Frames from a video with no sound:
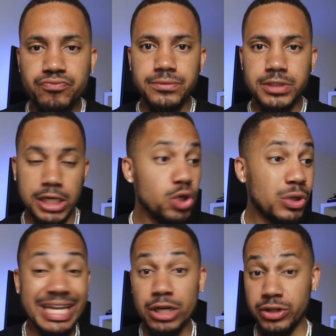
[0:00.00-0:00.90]
Because you
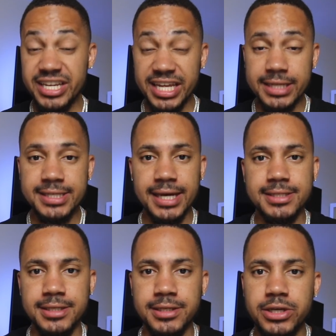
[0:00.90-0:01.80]
clearly need
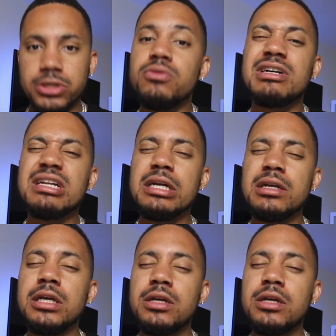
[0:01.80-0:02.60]
attention. You clearly